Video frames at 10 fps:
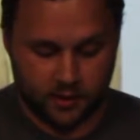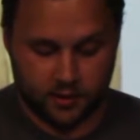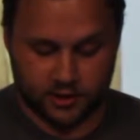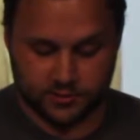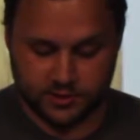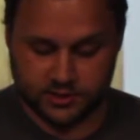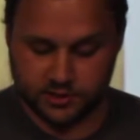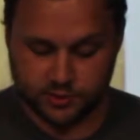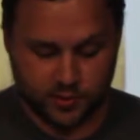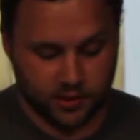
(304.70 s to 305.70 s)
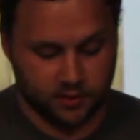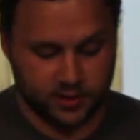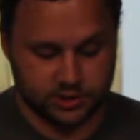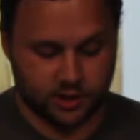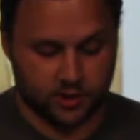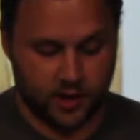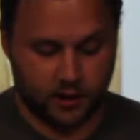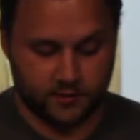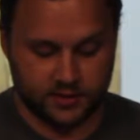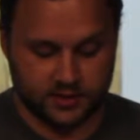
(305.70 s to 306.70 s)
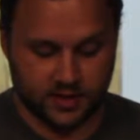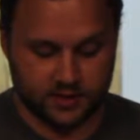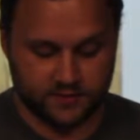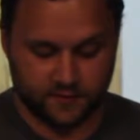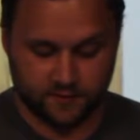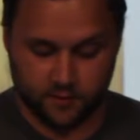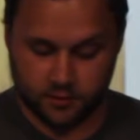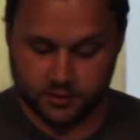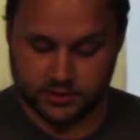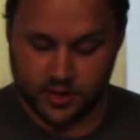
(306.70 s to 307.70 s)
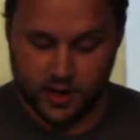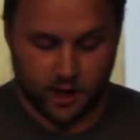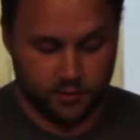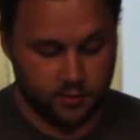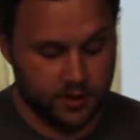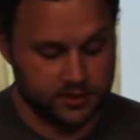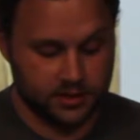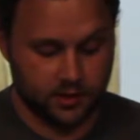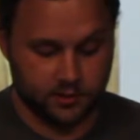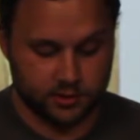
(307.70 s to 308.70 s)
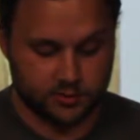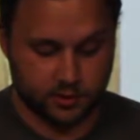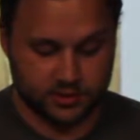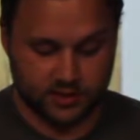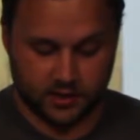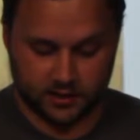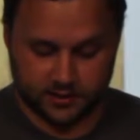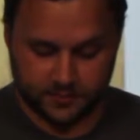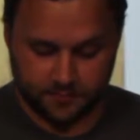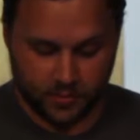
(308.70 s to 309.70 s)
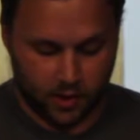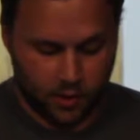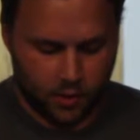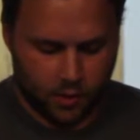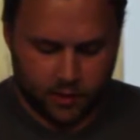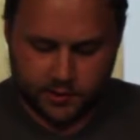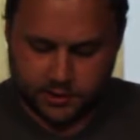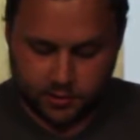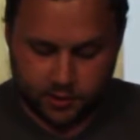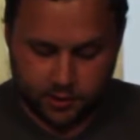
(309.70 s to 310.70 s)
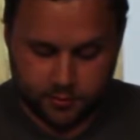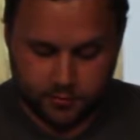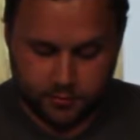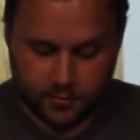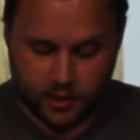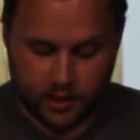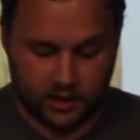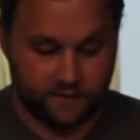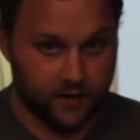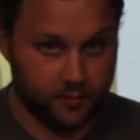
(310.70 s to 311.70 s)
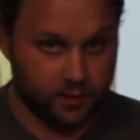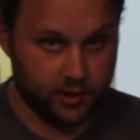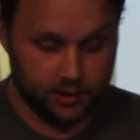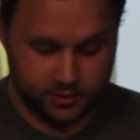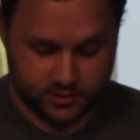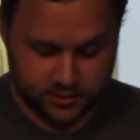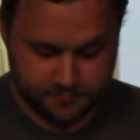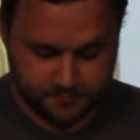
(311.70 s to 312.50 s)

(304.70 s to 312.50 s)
there has been some speculation on how these guys from Flores have been maintaining their small size. Why are they so little? Any foul play used?